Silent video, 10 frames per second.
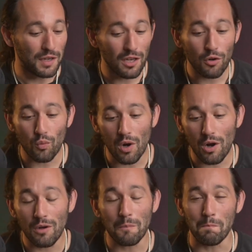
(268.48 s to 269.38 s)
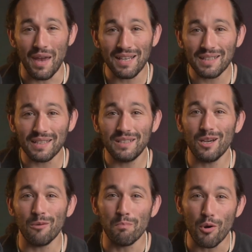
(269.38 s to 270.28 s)
hit a wall mentally,
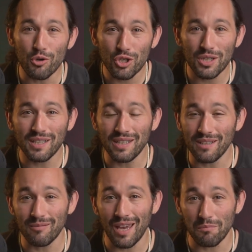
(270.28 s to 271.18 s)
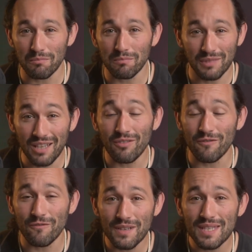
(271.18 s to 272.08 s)
emotionally, and even
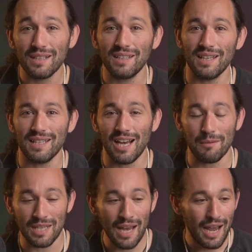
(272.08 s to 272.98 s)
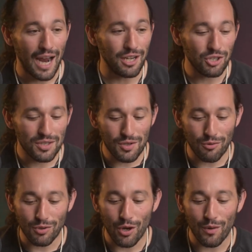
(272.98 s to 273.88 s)
physically at times, and you just
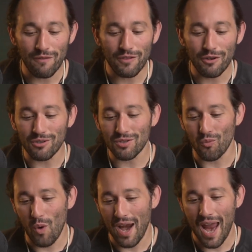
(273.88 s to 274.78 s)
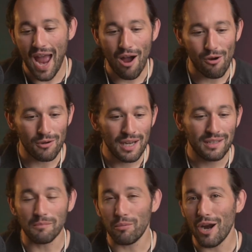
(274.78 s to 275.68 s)
don't know if there is a way out.
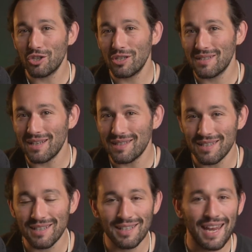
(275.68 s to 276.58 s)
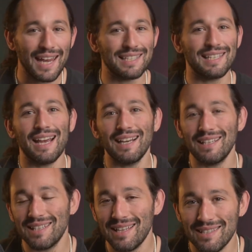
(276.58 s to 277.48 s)
Depression sets in, anxiety
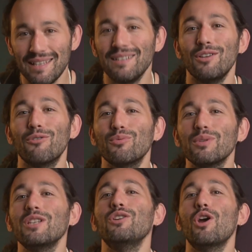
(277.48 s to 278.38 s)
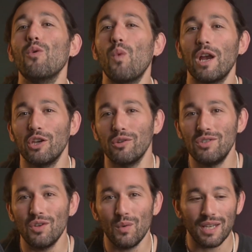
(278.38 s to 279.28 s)
sets in, you don't really know what you're
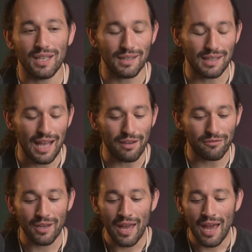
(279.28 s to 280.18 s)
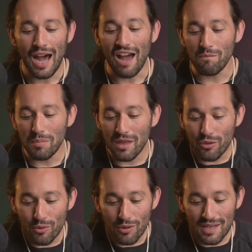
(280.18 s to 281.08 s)
doing in life. I've been
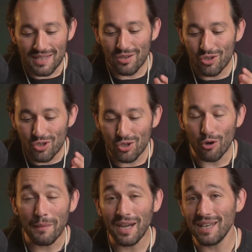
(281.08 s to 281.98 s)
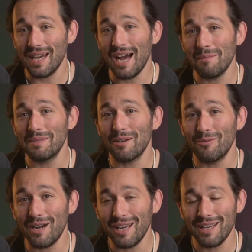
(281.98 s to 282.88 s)
through this so many times
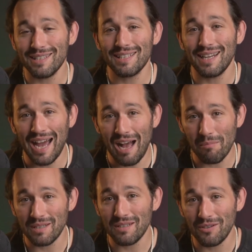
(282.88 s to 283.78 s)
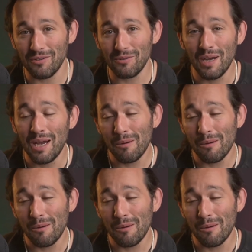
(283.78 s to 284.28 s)
already. It's gonna happen to you